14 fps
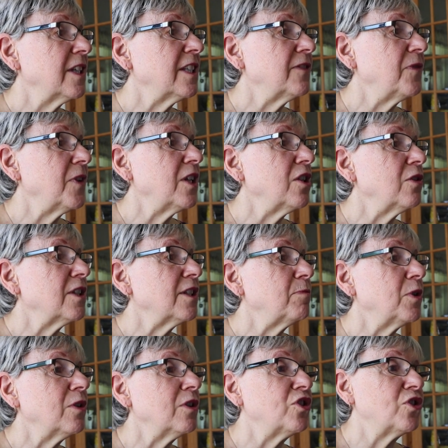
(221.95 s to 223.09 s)
This video is
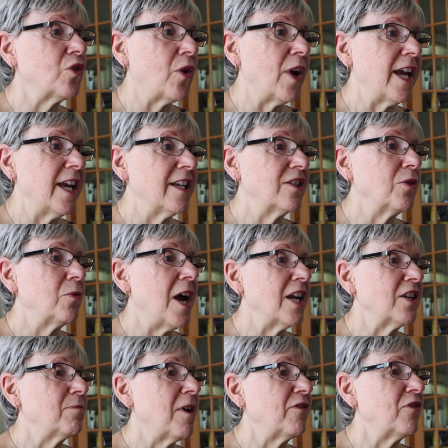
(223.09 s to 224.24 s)
pure joy to
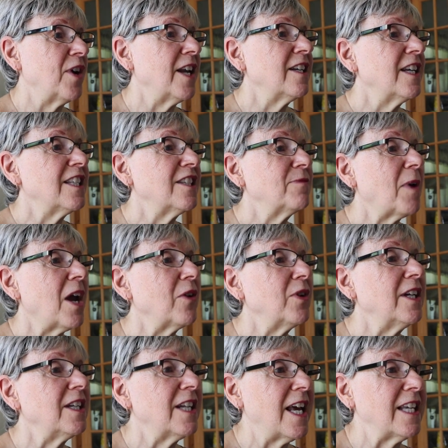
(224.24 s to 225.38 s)
watch, my friend.
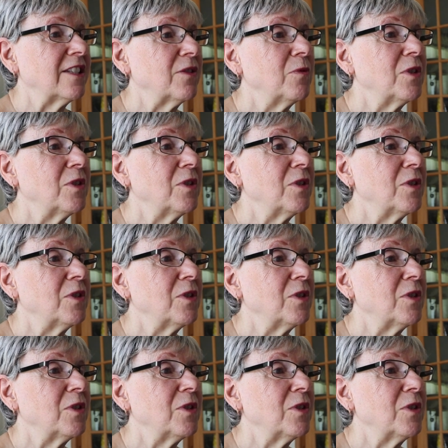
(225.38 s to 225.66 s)
Inspiring and nice.